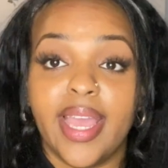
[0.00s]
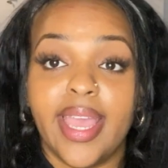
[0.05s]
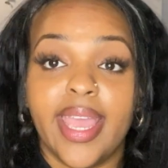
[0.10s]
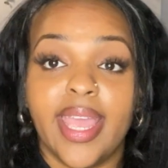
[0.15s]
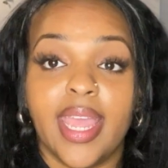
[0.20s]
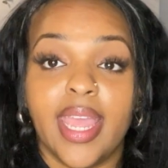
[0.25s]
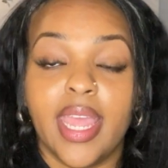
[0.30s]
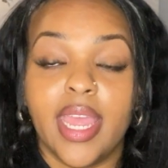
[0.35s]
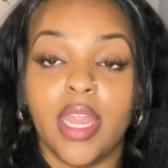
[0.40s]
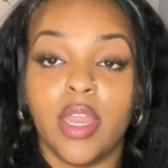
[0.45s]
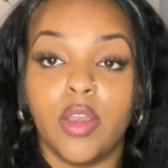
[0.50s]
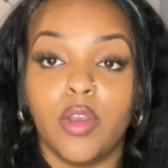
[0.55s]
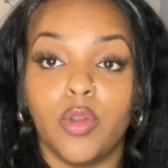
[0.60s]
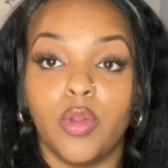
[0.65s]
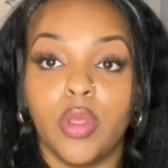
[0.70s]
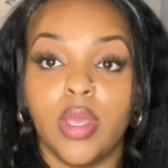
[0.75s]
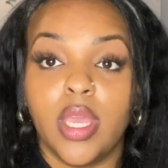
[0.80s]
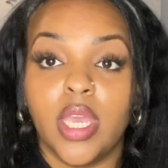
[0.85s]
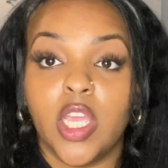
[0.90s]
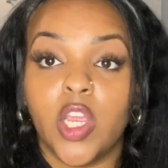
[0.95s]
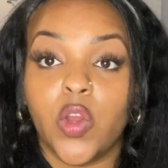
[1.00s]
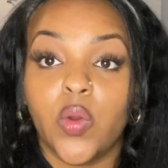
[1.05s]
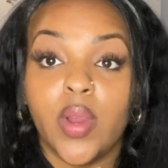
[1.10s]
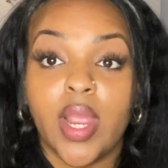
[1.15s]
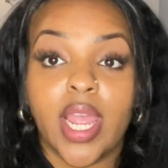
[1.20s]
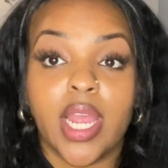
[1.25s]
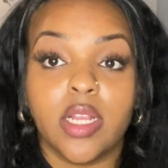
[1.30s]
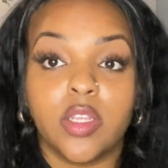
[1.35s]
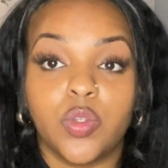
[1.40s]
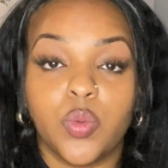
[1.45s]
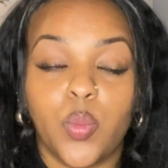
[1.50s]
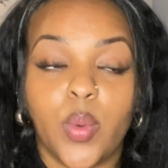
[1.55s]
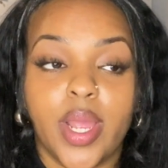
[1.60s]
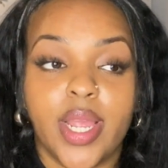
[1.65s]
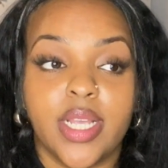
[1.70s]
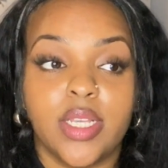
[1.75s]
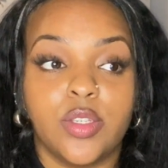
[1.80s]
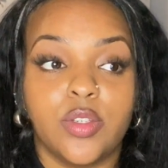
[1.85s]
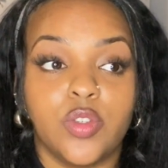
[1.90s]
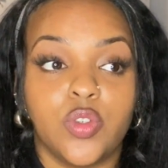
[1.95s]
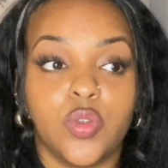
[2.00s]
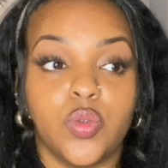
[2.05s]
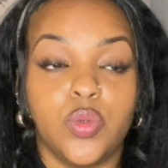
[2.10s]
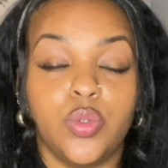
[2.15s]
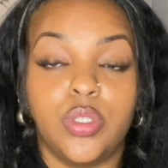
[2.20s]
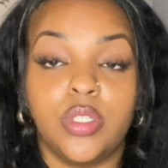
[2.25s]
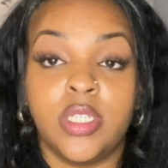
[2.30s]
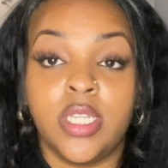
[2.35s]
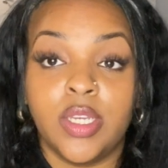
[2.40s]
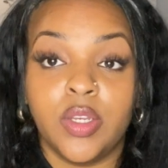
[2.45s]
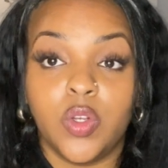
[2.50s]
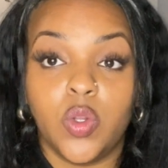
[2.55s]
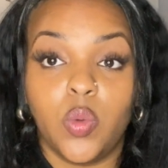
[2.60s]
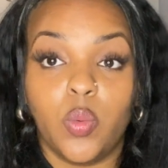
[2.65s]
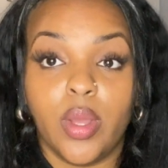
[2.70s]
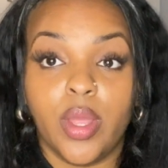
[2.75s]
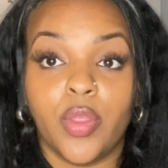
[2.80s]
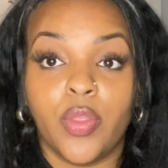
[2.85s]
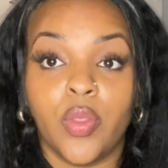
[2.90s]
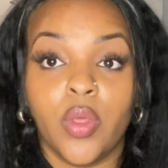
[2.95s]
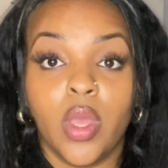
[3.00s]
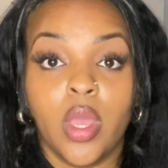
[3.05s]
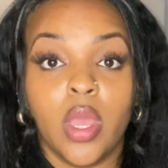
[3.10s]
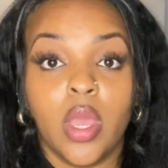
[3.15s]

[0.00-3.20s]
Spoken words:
And it creates ways to deal with